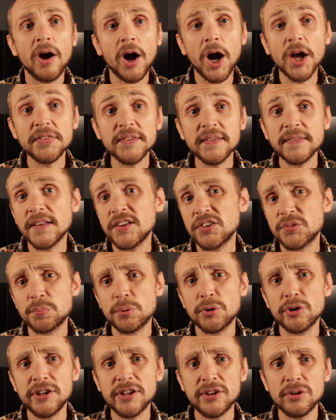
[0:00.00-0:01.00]
I think that's
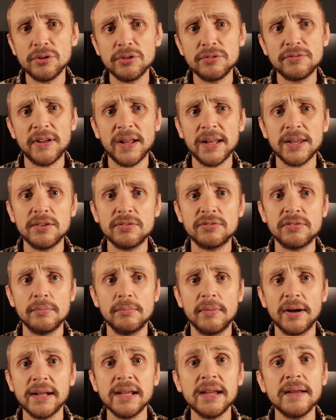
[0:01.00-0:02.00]
pretty good value for
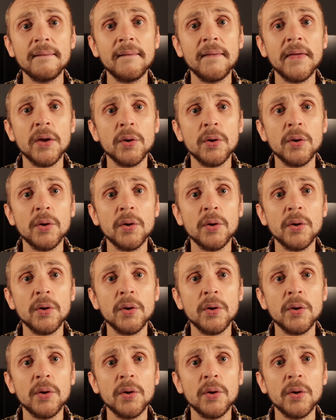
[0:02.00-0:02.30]
money.